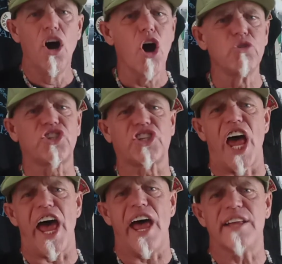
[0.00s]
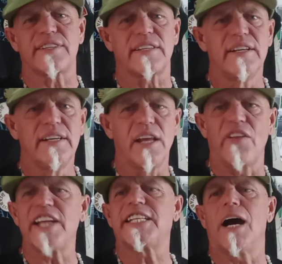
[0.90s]
Who says? You
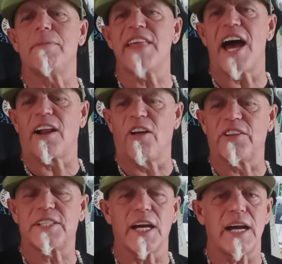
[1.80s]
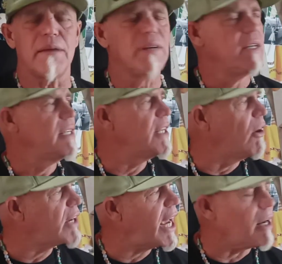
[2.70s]
know, they tell me that all the time. You
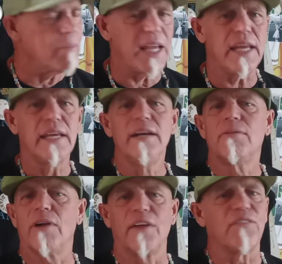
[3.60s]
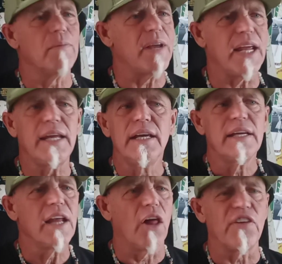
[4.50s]
know, kettle me, run from me.
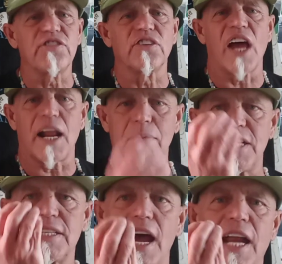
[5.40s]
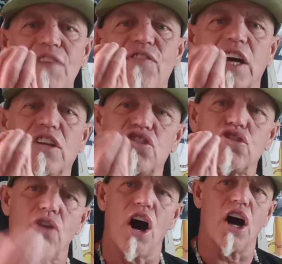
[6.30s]
You know, this has got to be a tiny fucking
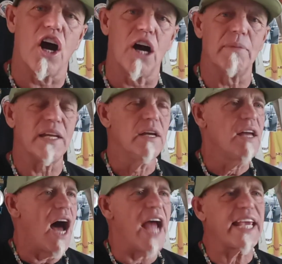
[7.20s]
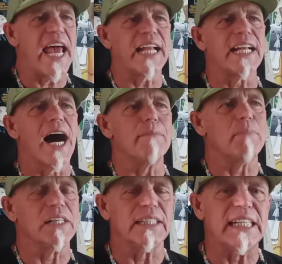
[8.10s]
strong army. I cannot
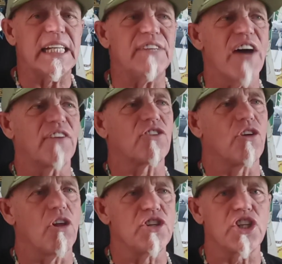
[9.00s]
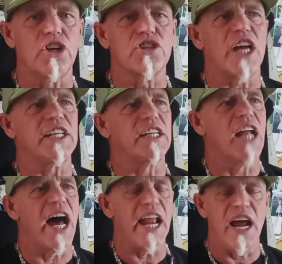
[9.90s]
believe after those years I did
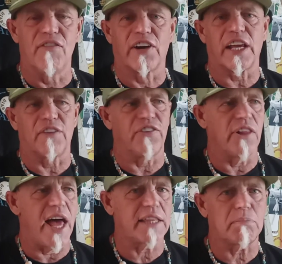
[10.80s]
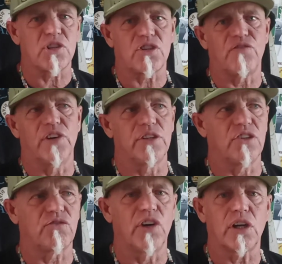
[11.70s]
not ever get a philanthropist to fund
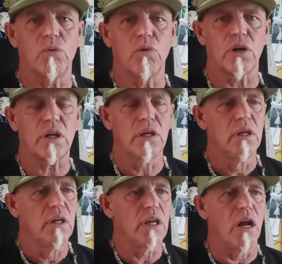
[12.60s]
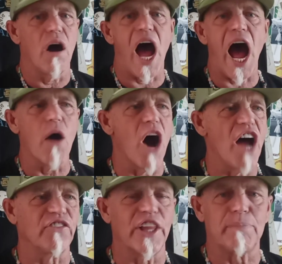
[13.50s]
this fucking work. You know, how
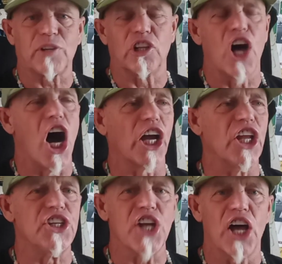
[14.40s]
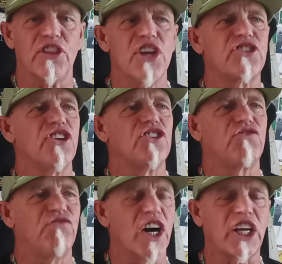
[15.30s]
I've limped along and done this is
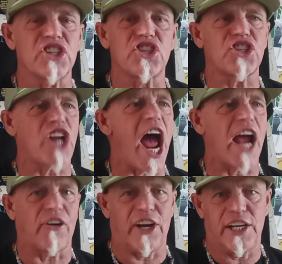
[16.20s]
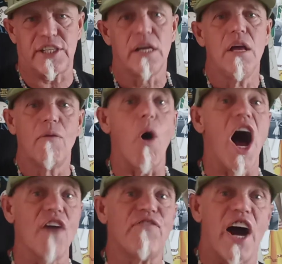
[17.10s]
fucking staggering. And
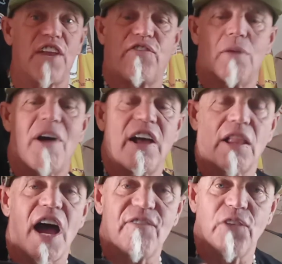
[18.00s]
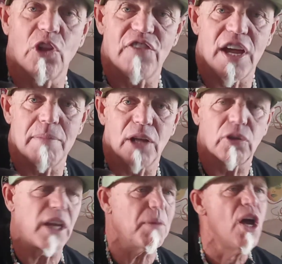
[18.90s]
while fighting for my life, full of AML
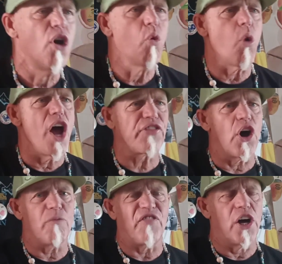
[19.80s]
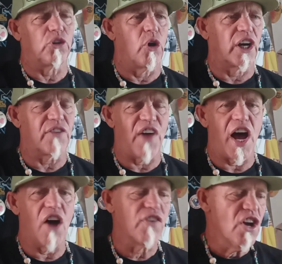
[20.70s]
leukemia, with a failed organ
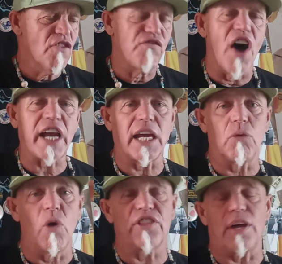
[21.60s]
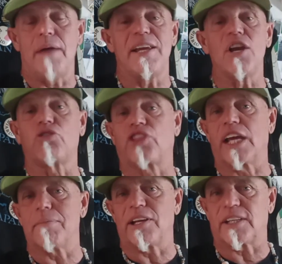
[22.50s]
valve, fucking with, I mean, you
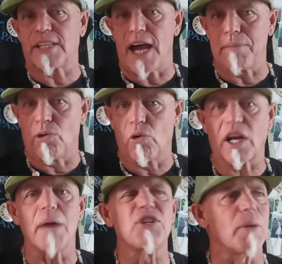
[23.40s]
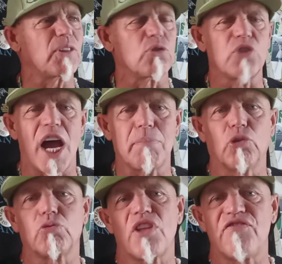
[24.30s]
think about the tide pools. work. I'm jumping through tide
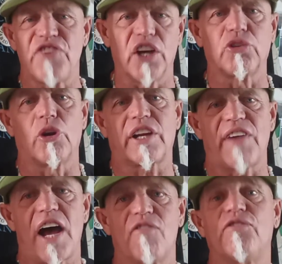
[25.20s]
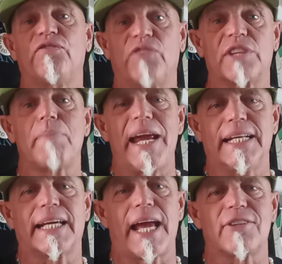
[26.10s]
pools with a failed organ valve, with
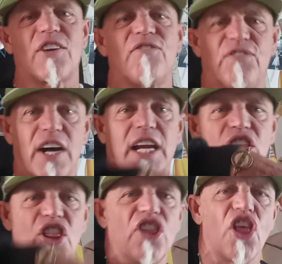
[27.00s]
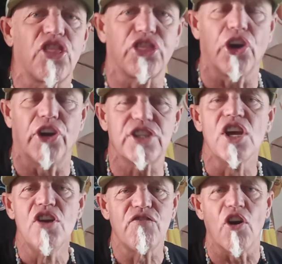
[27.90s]
platelet counts of fucking in the 30s,
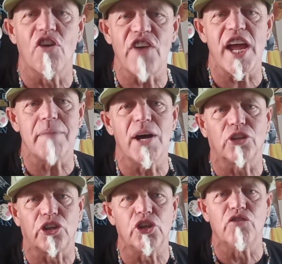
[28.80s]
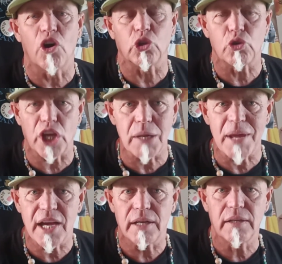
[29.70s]
full of AML de novo
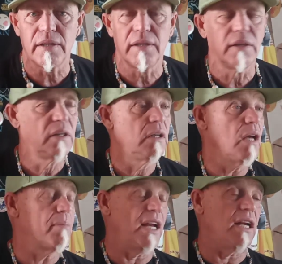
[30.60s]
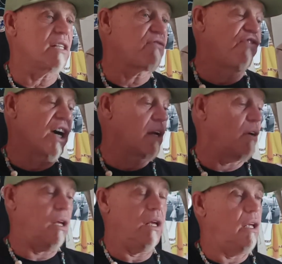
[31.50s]
leukemia. I mean, it's
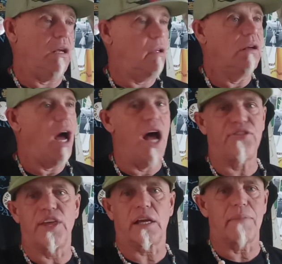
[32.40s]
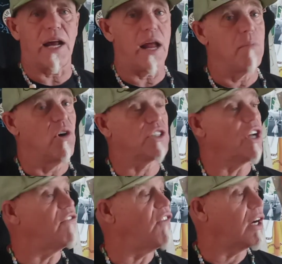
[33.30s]
fucking, I think about, it. I'm one
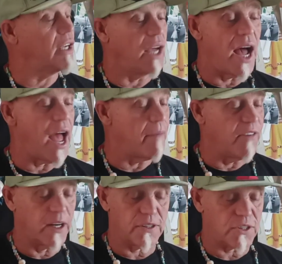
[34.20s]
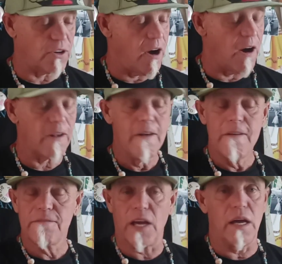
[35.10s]
tough fucking guy. I'm fucking strong.
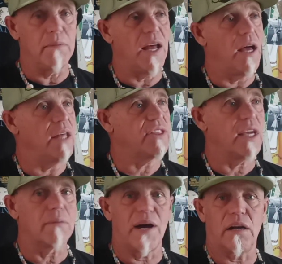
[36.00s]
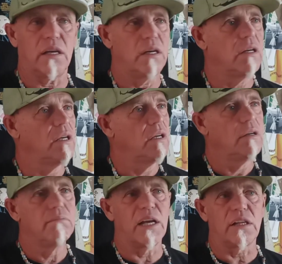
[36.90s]
And I think about it.
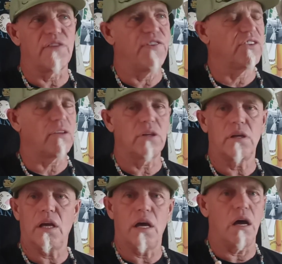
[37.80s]
Mentally, physically,